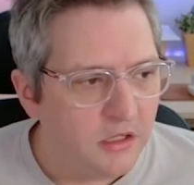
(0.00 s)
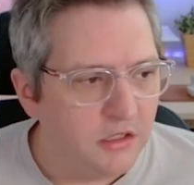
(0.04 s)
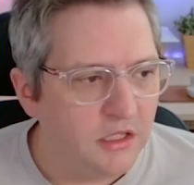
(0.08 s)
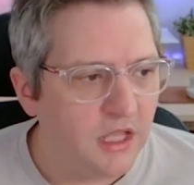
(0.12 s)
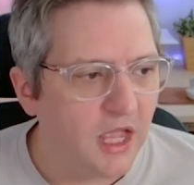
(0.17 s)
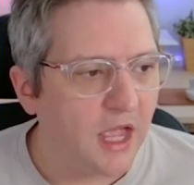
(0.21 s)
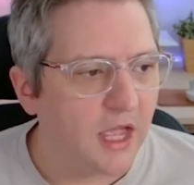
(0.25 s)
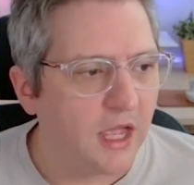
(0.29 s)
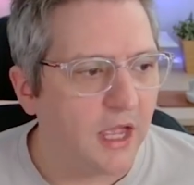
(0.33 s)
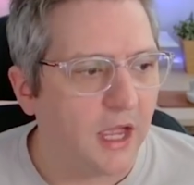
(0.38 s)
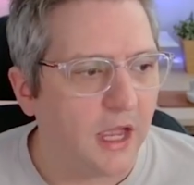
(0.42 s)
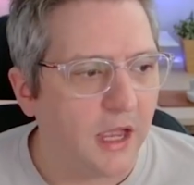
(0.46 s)

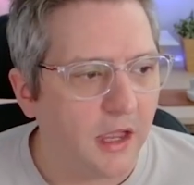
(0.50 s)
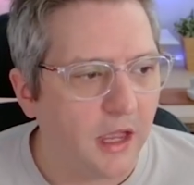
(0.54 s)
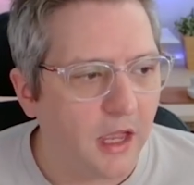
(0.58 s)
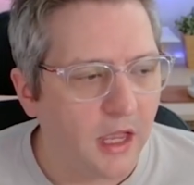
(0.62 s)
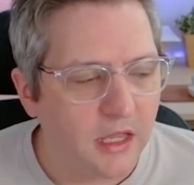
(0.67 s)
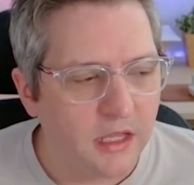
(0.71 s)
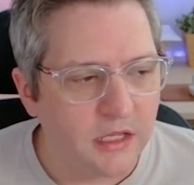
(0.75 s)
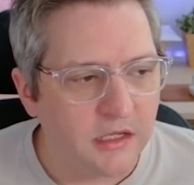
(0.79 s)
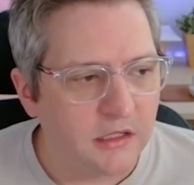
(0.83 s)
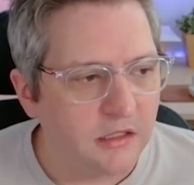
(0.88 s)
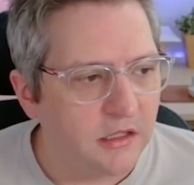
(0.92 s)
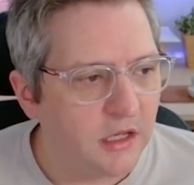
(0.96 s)

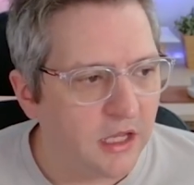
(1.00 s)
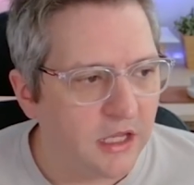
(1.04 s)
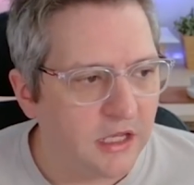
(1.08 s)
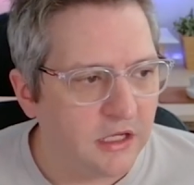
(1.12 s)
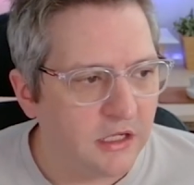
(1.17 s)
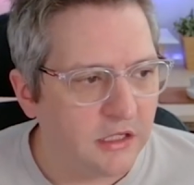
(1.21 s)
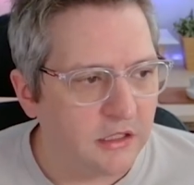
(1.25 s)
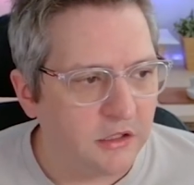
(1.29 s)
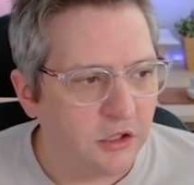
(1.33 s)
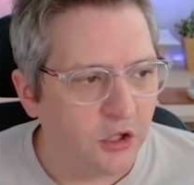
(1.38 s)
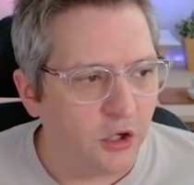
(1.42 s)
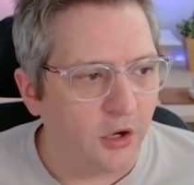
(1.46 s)
And
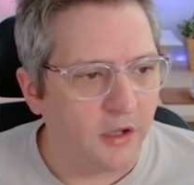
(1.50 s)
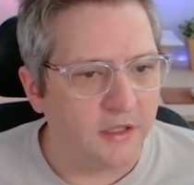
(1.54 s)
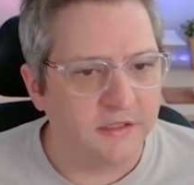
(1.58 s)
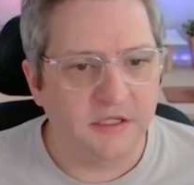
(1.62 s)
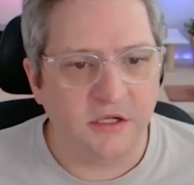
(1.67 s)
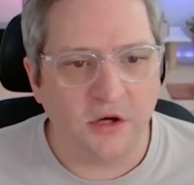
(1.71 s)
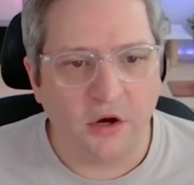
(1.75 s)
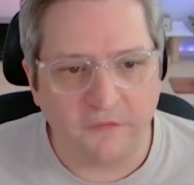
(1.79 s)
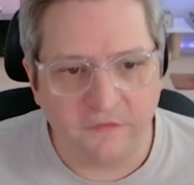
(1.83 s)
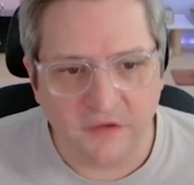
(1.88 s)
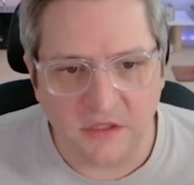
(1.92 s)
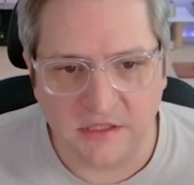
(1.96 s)
it's
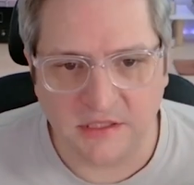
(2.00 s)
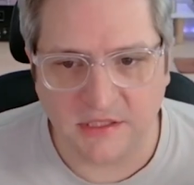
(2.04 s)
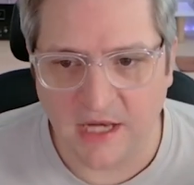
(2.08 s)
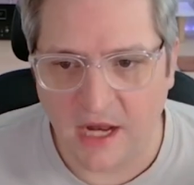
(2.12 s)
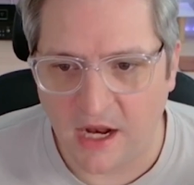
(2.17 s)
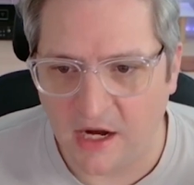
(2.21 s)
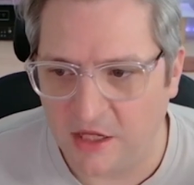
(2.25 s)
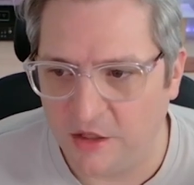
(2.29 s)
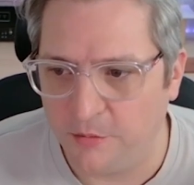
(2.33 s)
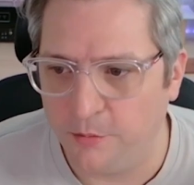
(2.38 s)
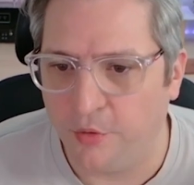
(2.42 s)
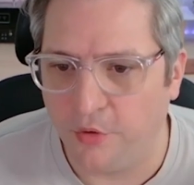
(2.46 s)
an obvious
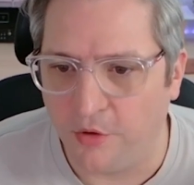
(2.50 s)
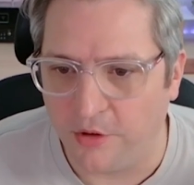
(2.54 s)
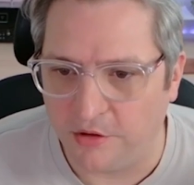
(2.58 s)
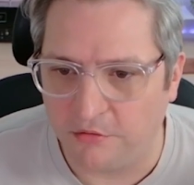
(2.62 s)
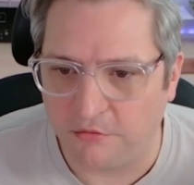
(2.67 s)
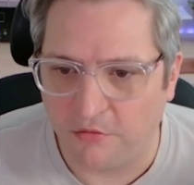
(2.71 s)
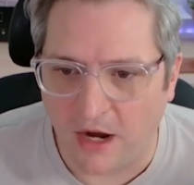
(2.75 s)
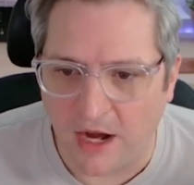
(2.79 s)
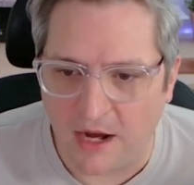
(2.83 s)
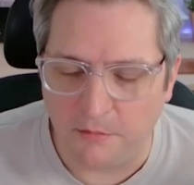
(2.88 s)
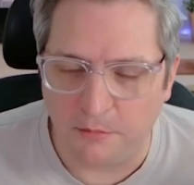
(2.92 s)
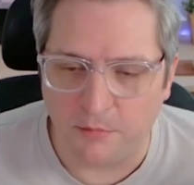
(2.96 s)
starting point,
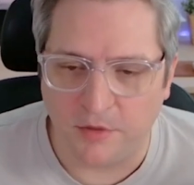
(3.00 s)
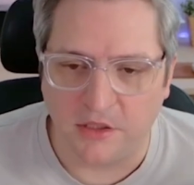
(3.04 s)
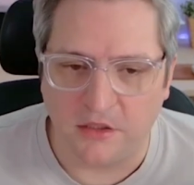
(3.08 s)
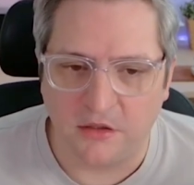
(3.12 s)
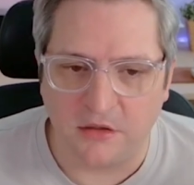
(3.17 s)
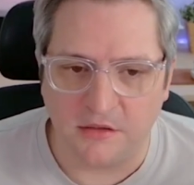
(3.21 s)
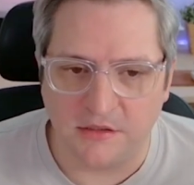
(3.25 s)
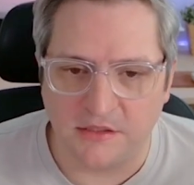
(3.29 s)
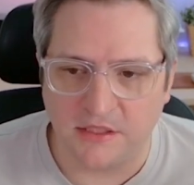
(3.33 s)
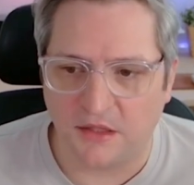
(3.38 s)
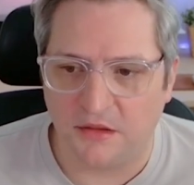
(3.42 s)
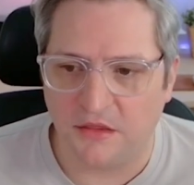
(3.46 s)
right?
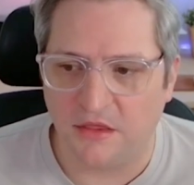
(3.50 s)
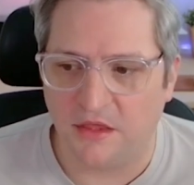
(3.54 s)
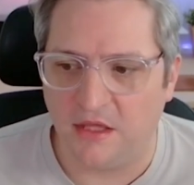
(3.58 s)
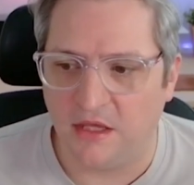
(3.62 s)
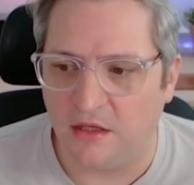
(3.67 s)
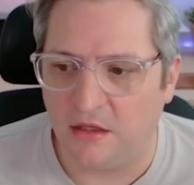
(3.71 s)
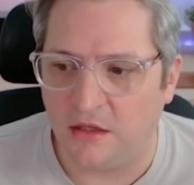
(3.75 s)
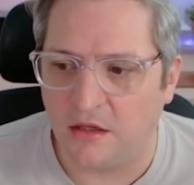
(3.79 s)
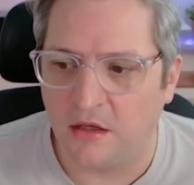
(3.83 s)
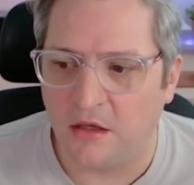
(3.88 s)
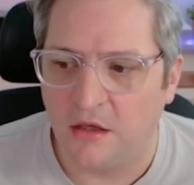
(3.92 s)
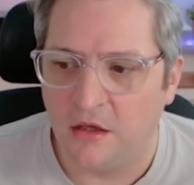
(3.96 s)
Because I
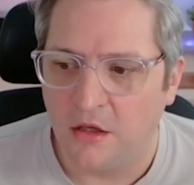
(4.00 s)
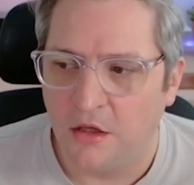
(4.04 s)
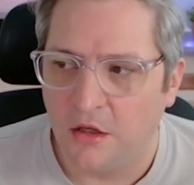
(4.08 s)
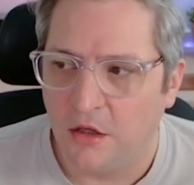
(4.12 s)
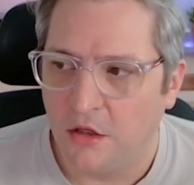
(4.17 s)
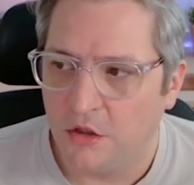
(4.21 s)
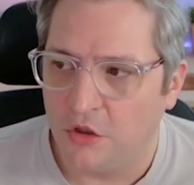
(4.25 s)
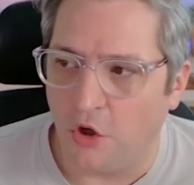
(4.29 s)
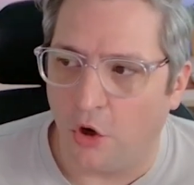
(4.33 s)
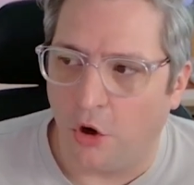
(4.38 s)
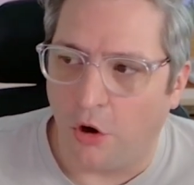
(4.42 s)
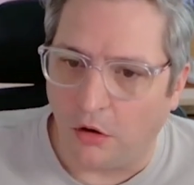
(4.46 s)
think
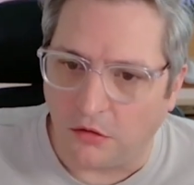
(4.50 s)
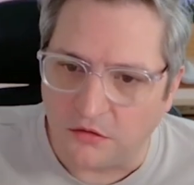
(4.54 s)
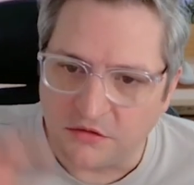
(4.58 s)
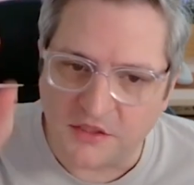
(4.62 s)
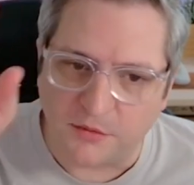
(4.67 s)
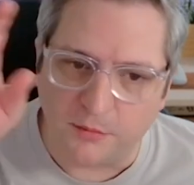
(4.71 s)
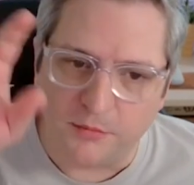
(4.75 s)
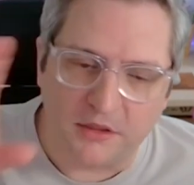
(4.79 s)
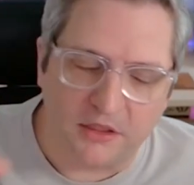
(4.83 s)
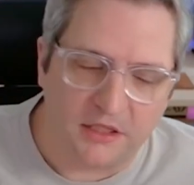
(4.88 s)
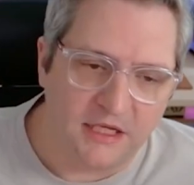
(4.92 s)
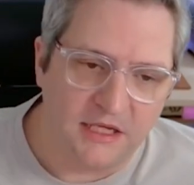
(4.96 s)

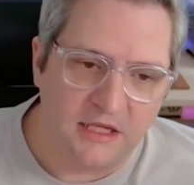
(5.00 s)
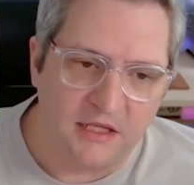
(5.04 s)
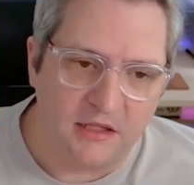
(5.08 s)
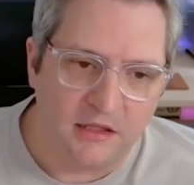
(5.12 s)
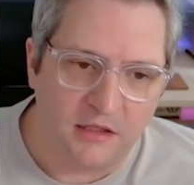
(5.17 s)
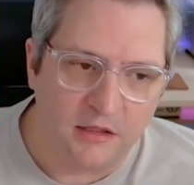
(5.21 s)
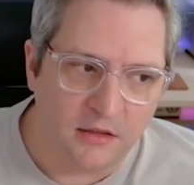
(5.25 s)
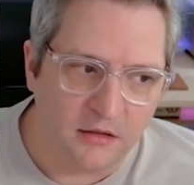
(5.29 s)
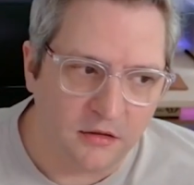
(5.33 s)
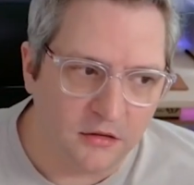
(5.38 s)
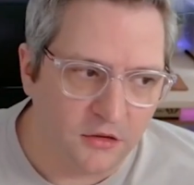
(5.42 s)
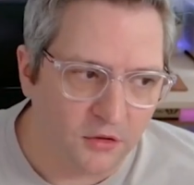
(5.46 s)

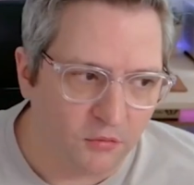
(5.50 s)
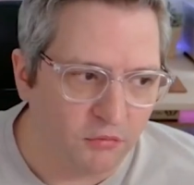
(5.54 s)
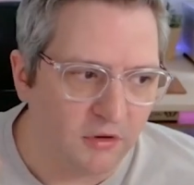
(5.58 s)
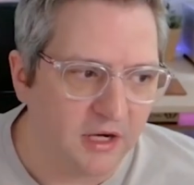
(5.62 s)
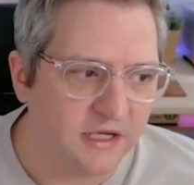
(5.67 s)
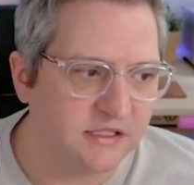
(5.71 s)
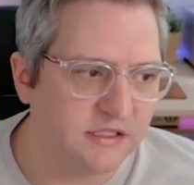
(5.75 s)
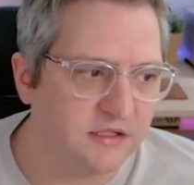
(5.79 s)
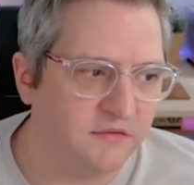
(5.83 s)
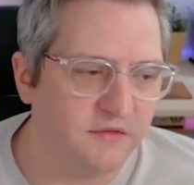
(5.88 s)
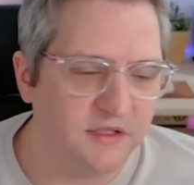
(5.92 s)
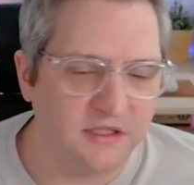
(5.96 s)
ultimately the
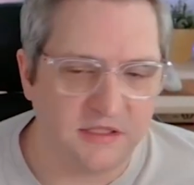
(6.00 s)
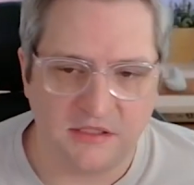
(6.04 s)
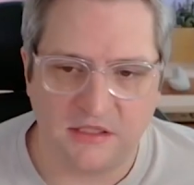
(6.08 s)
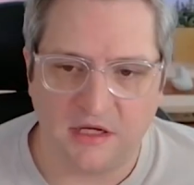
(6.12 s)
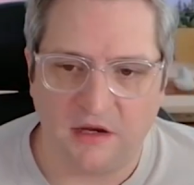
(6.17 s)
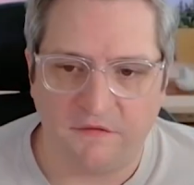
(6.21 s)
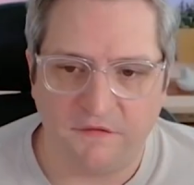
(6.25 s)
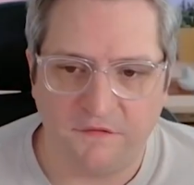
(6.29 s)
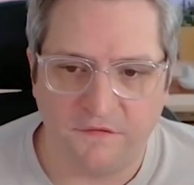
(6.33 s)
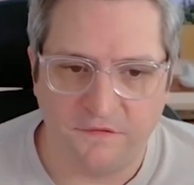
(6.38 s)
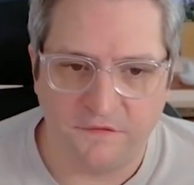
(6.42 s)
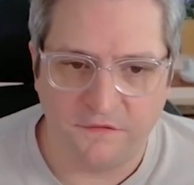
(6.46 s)
rest of this
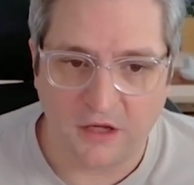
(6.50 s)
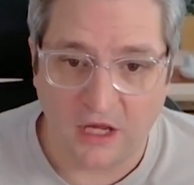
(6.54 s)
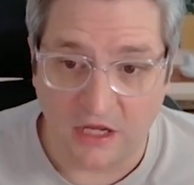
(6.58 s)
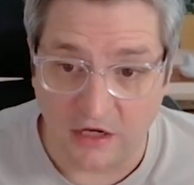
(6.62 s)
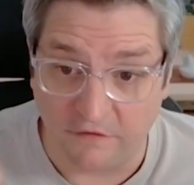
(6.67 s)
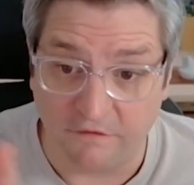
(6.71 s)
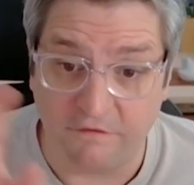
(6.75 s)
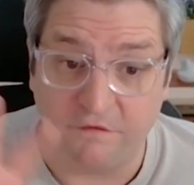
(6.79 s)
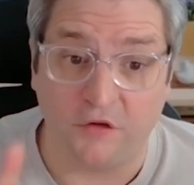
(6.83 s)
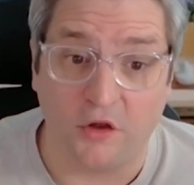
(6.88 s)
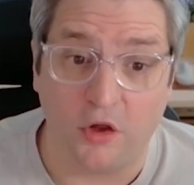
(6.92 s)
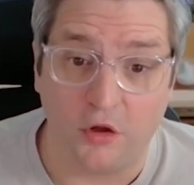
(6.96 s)
stuff kind of
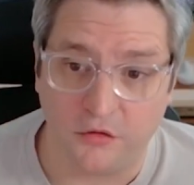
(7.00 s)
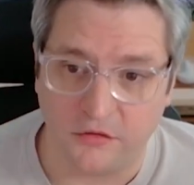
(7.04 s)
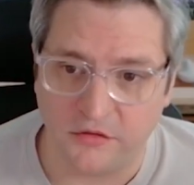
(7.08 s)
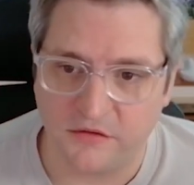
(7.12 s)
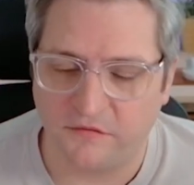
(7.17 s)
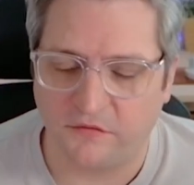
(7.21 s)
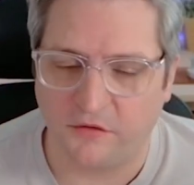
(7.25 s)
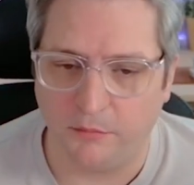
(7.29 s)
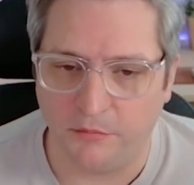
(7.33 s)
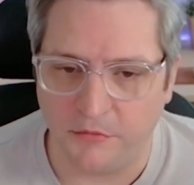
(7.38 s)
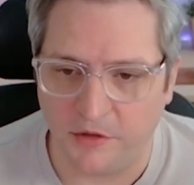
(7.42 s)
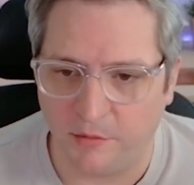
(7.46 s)
flows
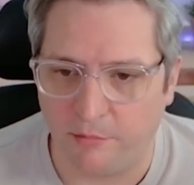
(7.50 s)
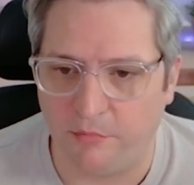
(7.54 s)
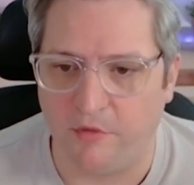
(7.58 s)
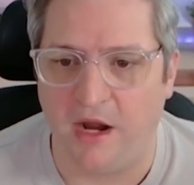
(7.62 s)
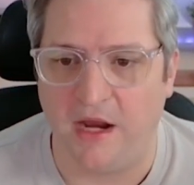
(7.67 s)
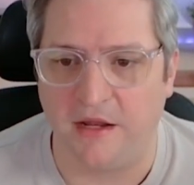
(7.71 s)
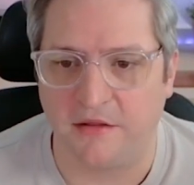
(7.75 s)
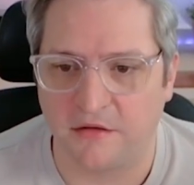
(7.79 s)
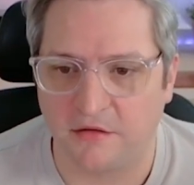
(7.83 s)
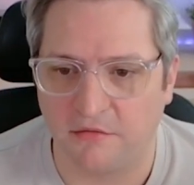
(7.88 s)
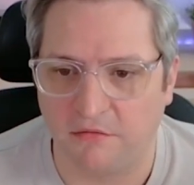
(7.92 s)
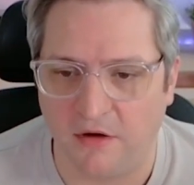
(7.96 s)
from the
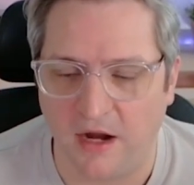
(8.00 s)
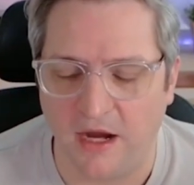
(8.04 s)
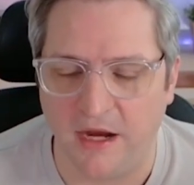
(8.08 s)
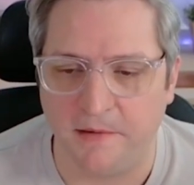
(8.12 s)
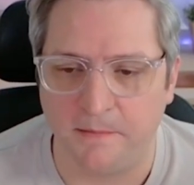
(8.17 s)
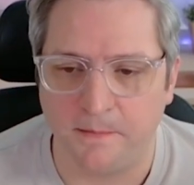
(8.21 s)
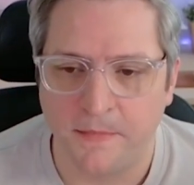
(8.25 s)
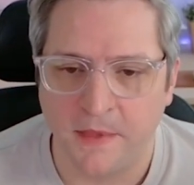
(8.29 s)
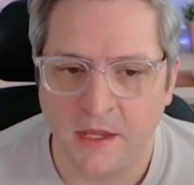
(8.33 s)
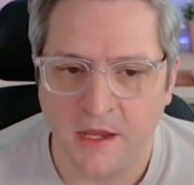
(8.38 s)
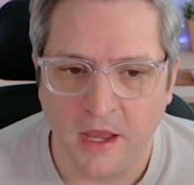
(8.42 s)
breadth, right?